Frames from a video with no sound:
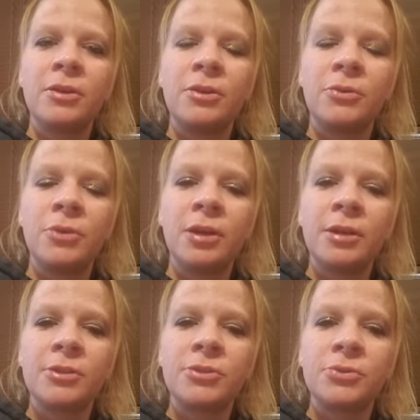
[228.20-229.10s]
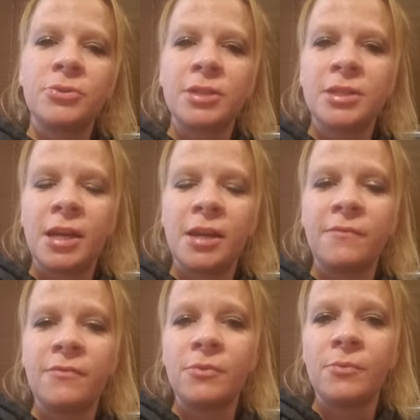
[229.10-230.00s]
You get to decide
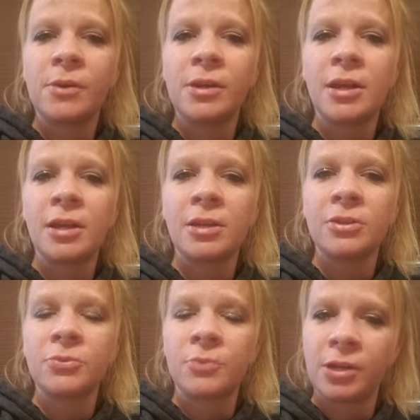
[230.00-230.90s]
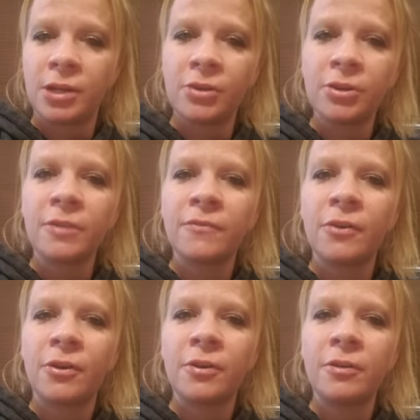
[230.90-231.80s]
if you want a $20 gift
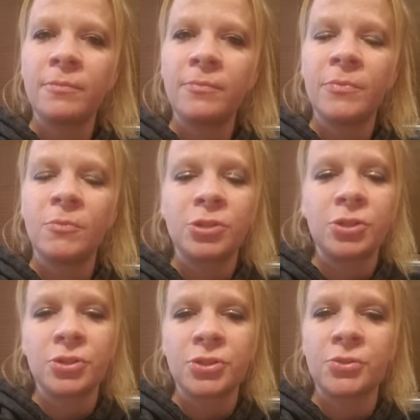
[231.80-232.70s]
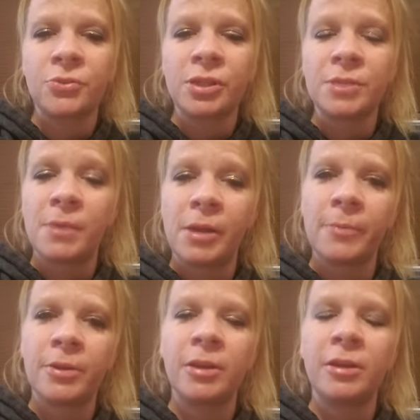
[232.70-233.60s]
card, which also is my
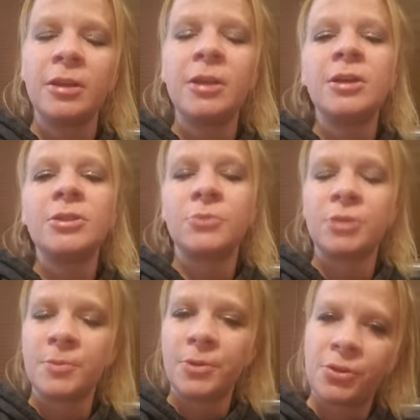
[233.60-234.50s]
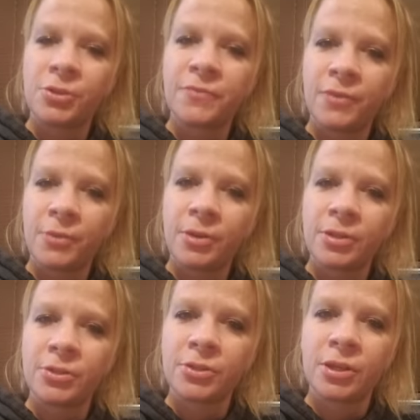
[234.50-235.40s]
money, towards my daughter's
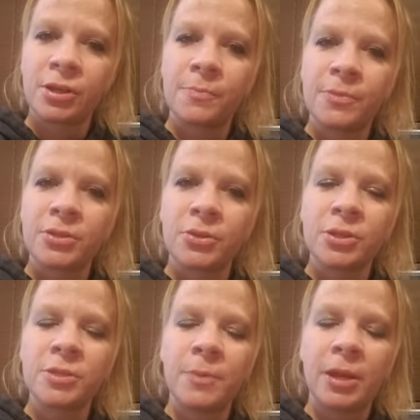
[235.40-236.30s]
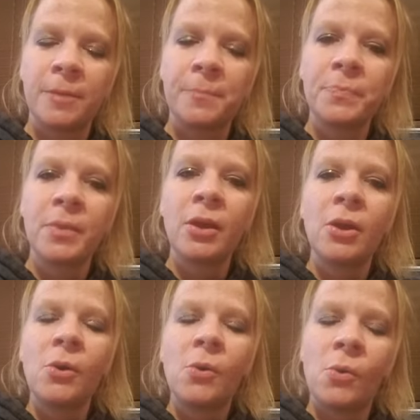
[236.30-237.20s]
fundraiser to help us go to Spain,
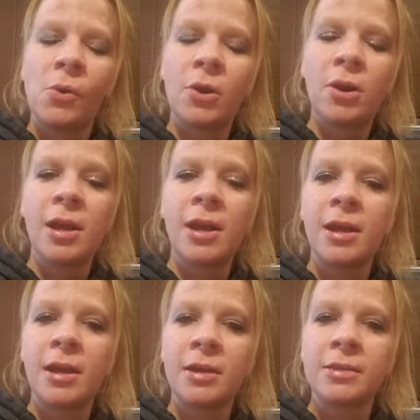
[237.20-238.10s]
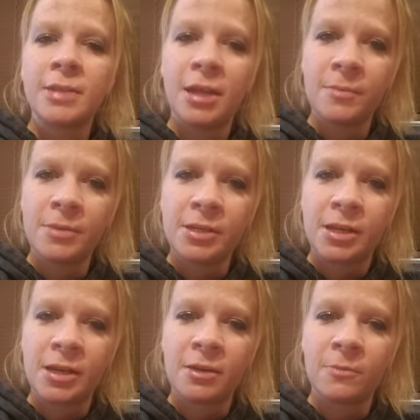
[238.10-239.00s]
or a diamond
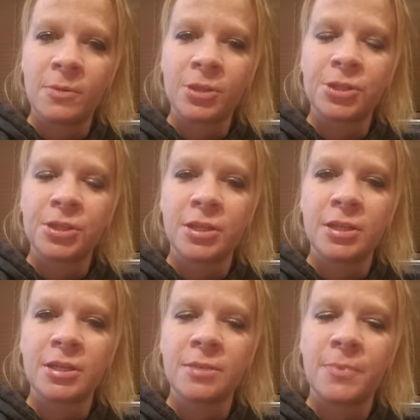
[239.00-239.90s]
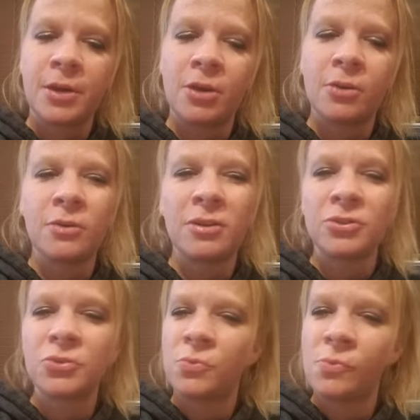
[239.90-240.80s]
dot, which is about a
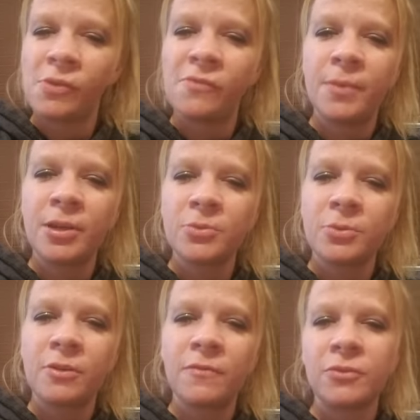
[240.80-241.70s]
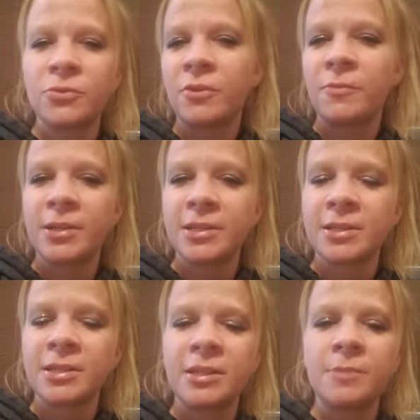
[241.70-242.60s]
12 by 12 or 12 by
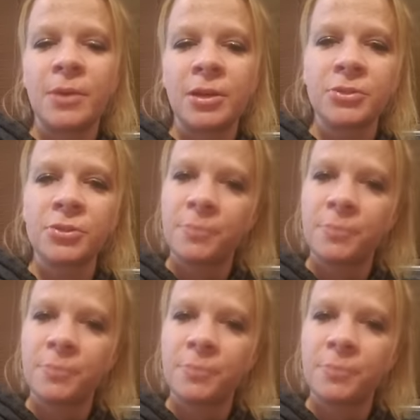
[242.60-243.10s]
16, depends on a